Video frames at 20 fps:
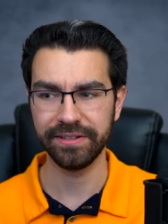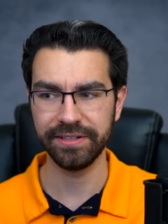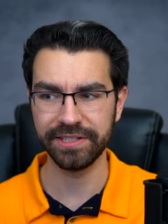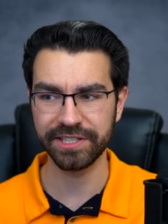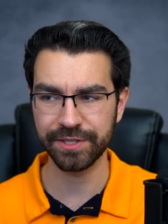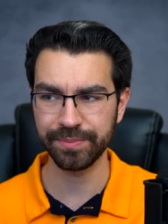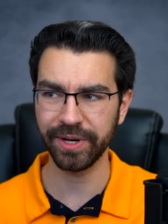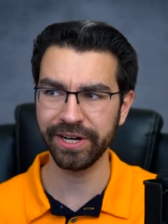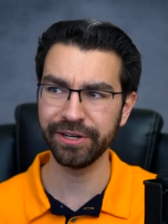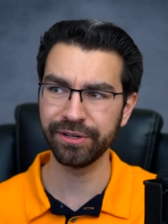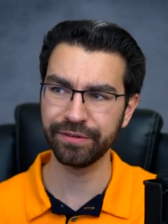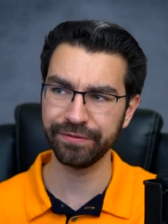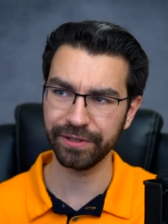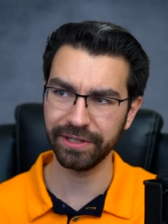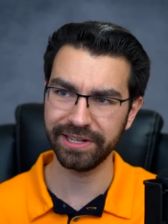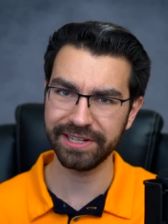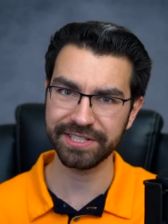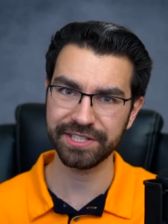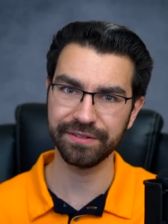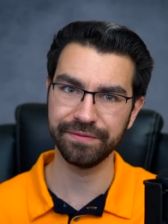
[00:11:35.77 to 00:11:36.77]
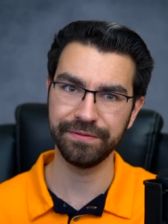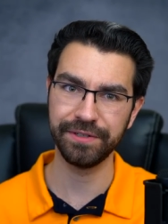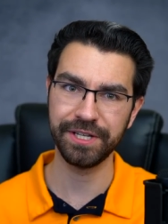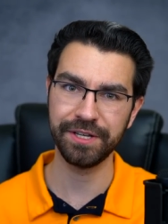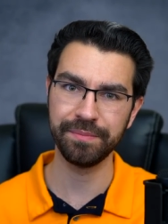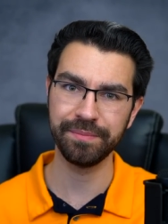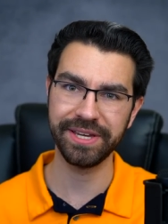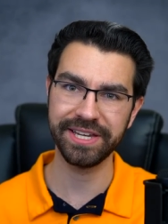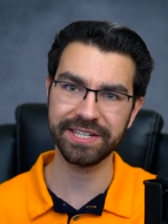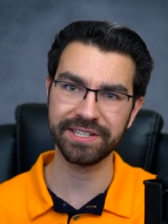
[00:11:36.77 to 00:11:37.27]
Inspiring
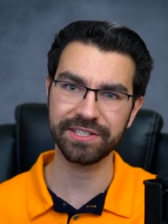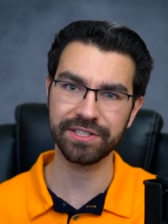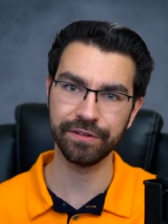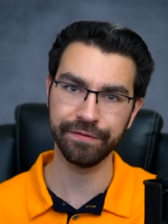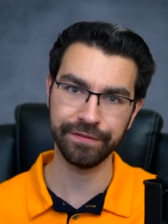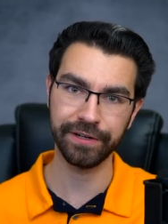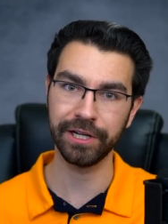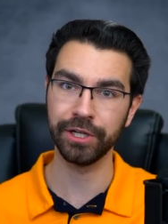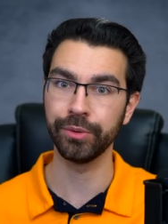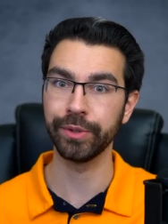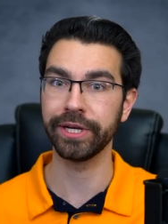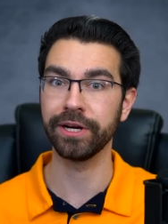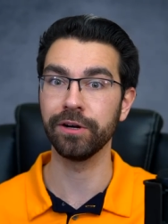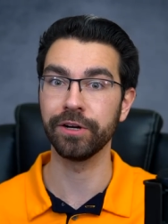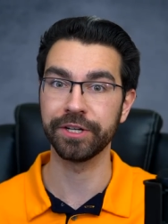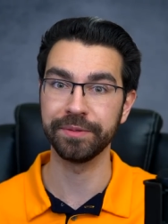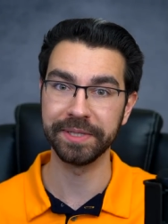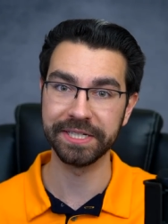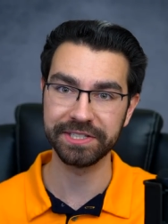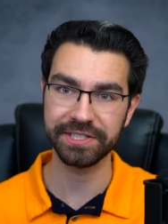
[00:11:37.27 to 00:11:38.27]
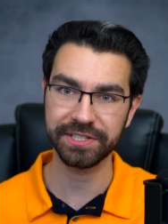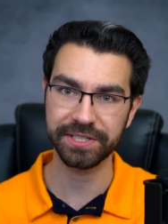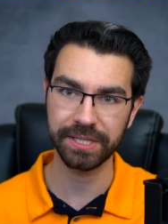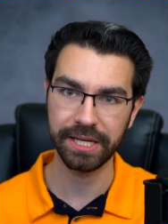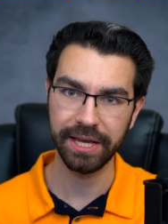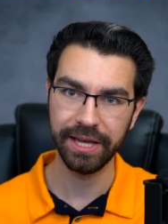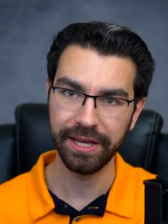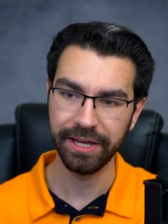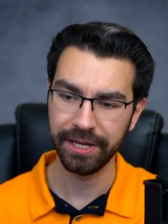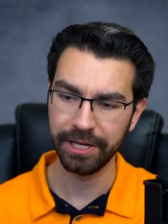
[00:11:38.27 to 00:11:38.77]
Philosophy makes the following arguments.